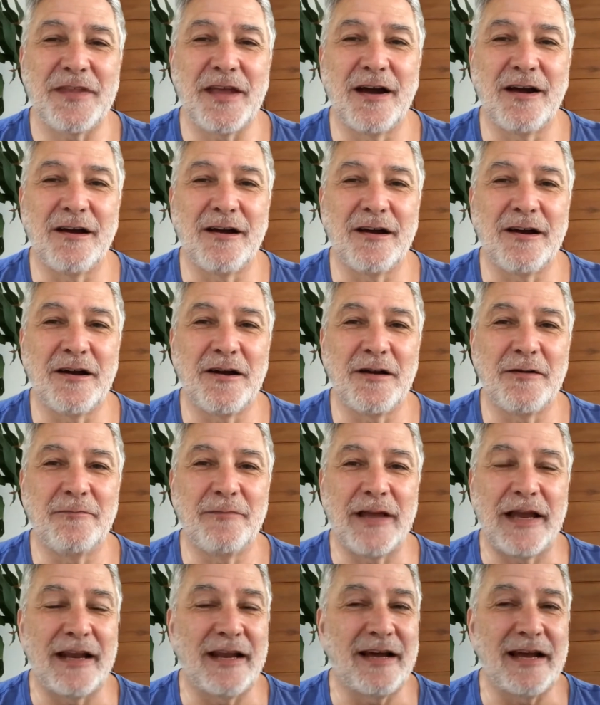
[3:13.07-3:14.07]

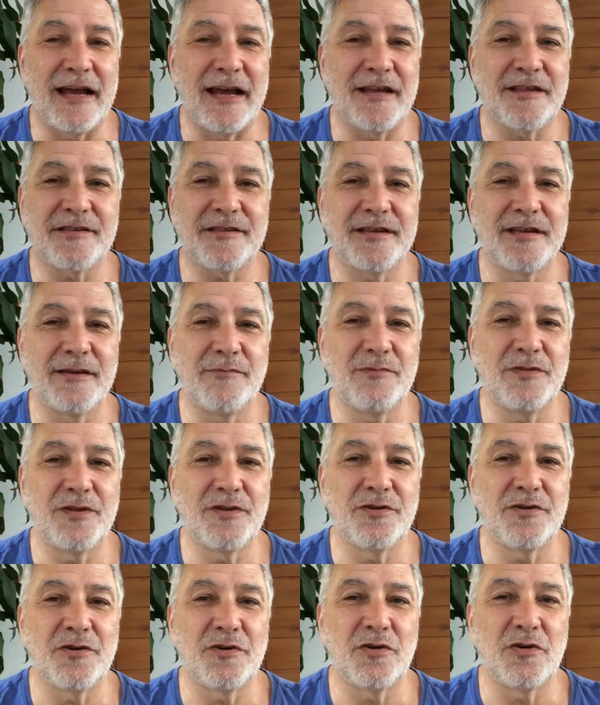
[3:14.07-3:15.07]
And I asked him,
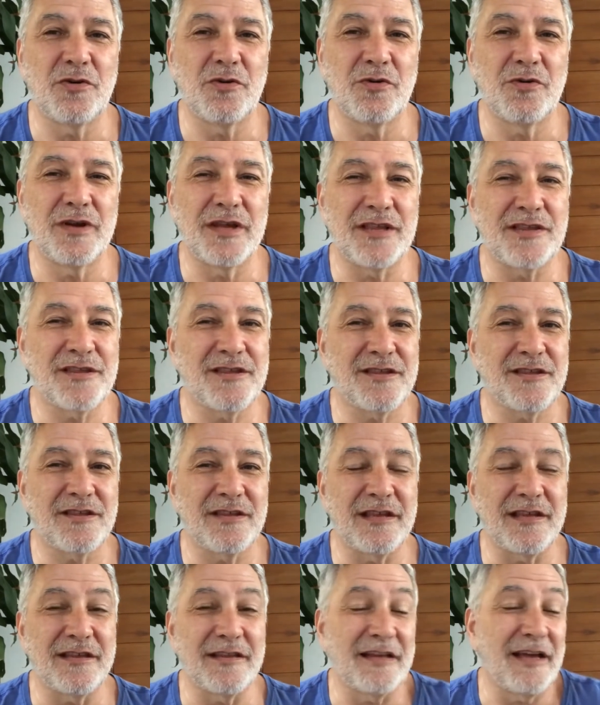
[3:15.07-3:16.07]

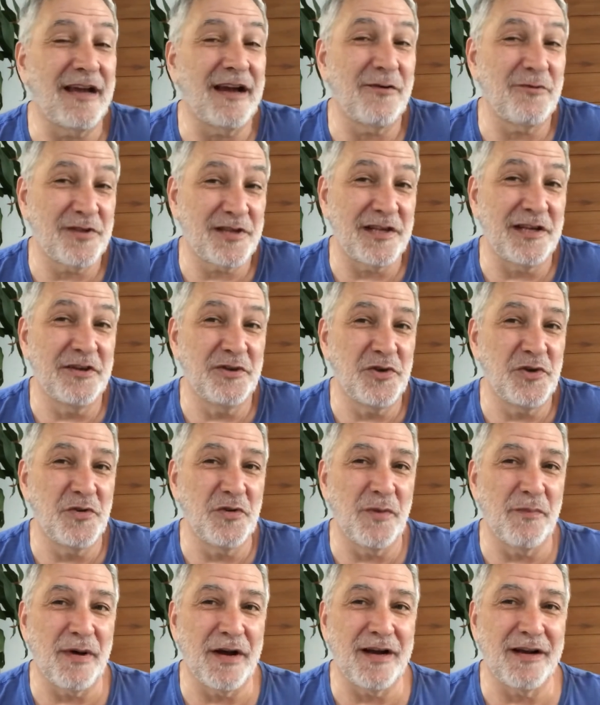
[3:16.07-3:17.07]
I was still new
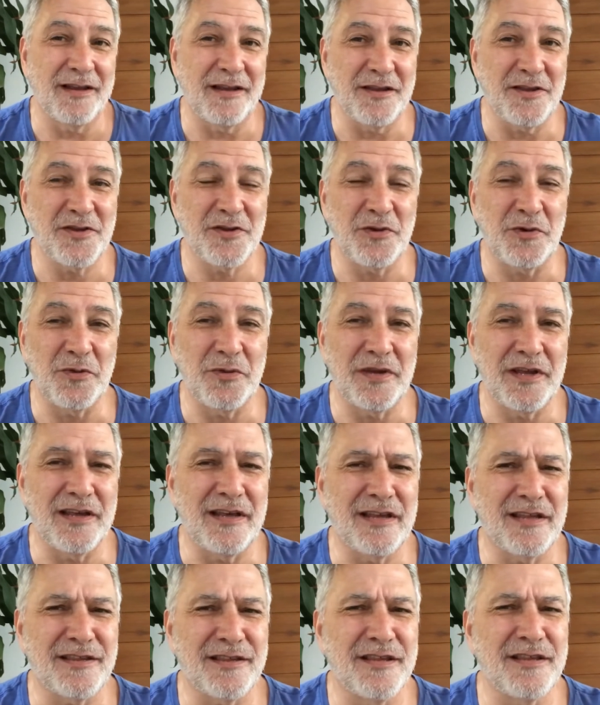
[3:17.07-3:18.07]
in Bali, so
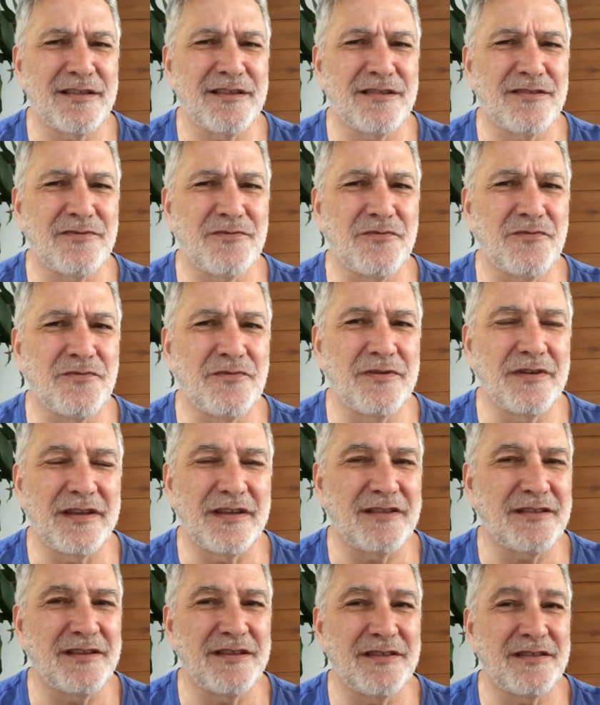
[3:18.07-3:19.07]
is
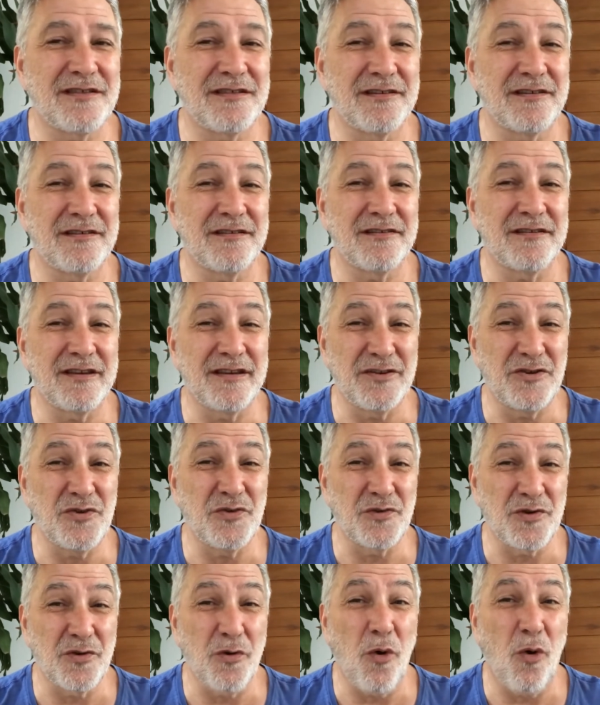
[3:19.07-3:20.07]
this
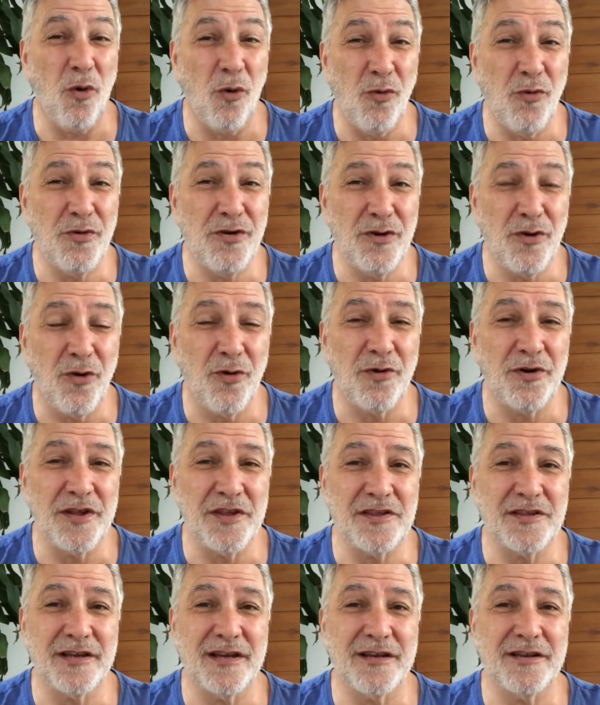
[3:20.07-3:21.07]
your own, or
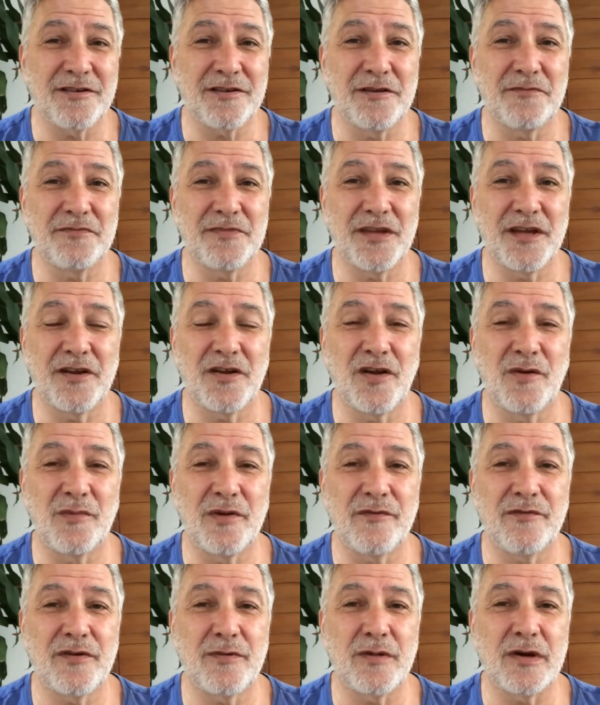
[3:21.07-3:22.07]
is that something coming
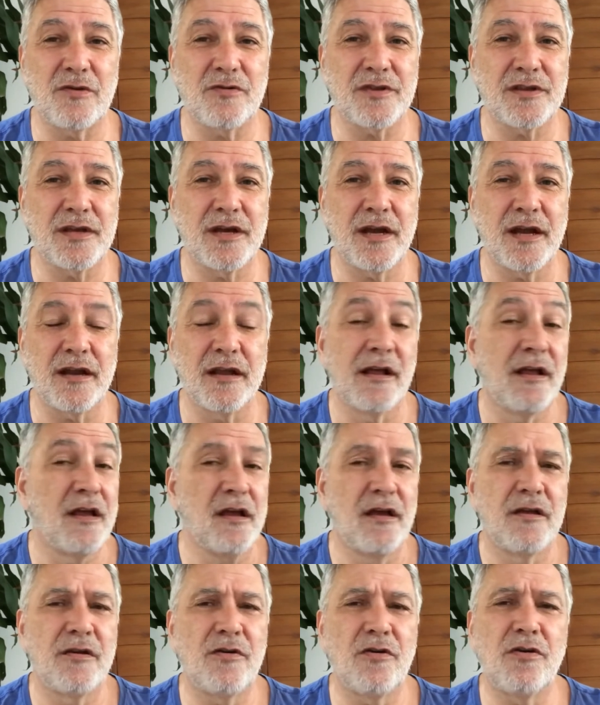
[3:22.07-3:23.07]
from outside?
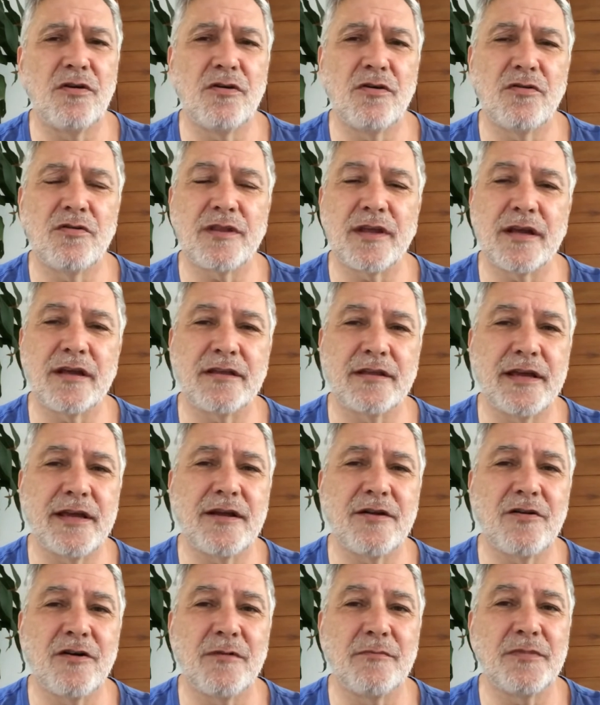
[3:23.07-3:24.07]
No, they
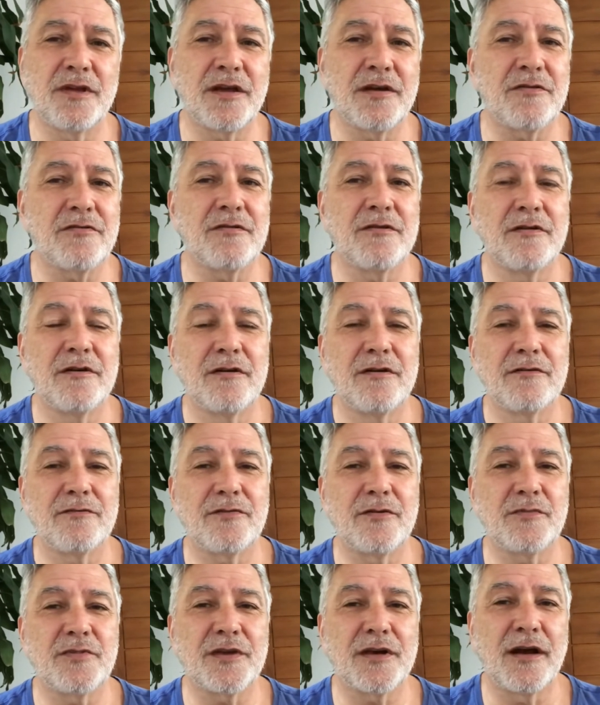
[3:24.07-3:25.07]
come here
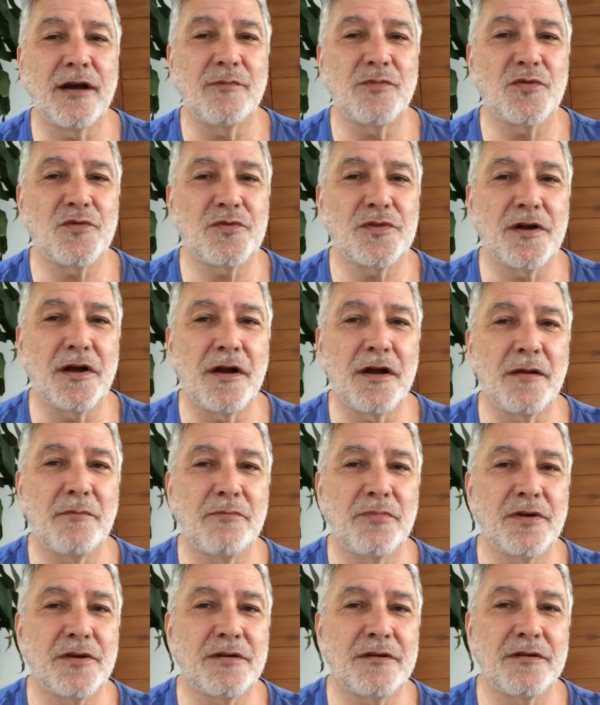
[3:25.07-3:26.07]
from time to time,
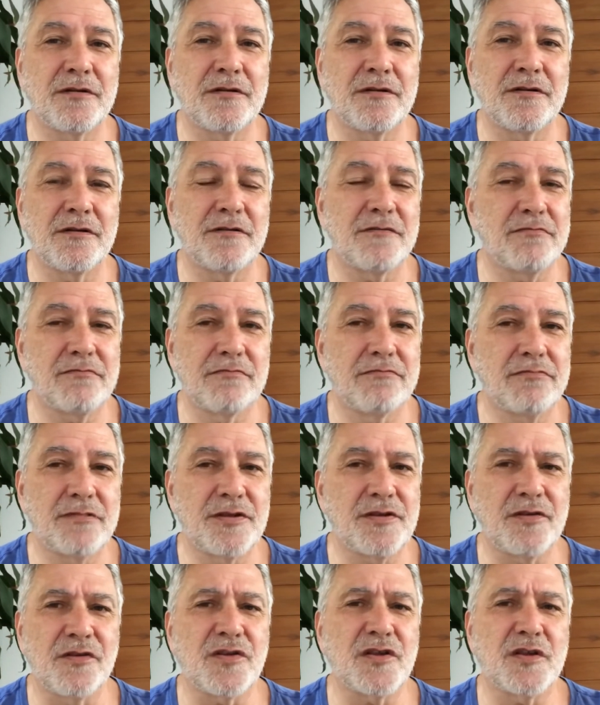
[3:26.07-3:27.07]
but it's
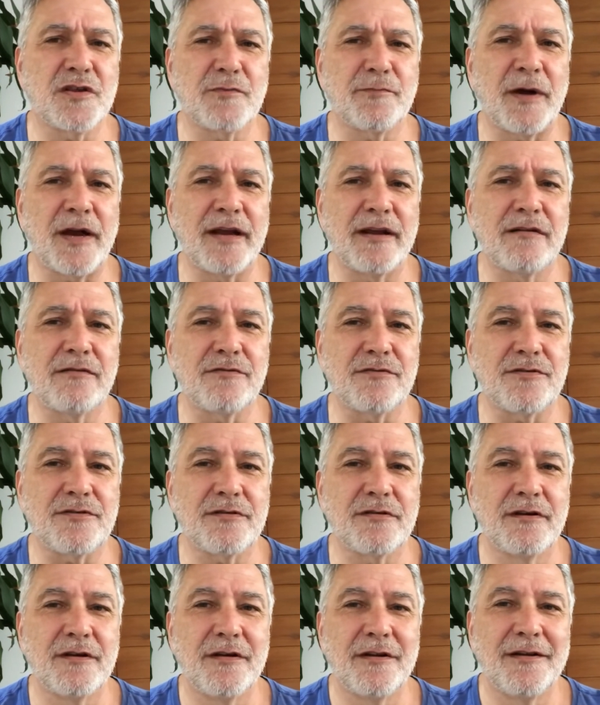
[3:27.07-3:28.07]
just spiders.
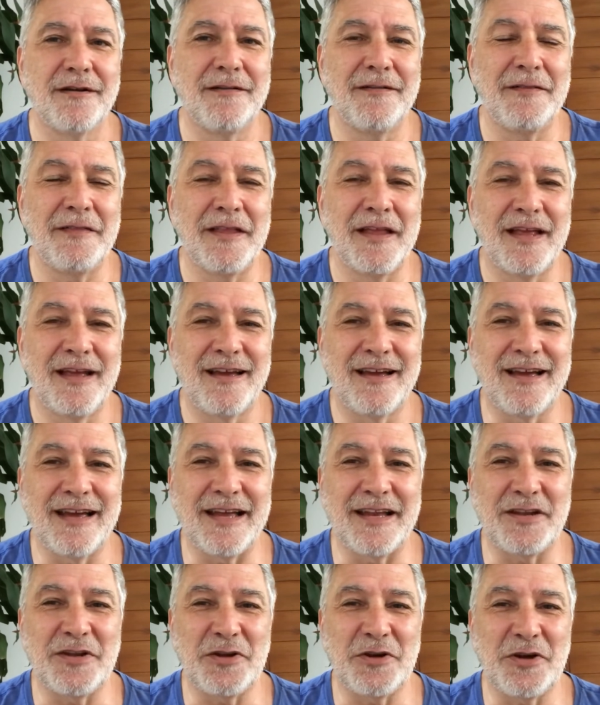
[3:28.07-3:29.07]
And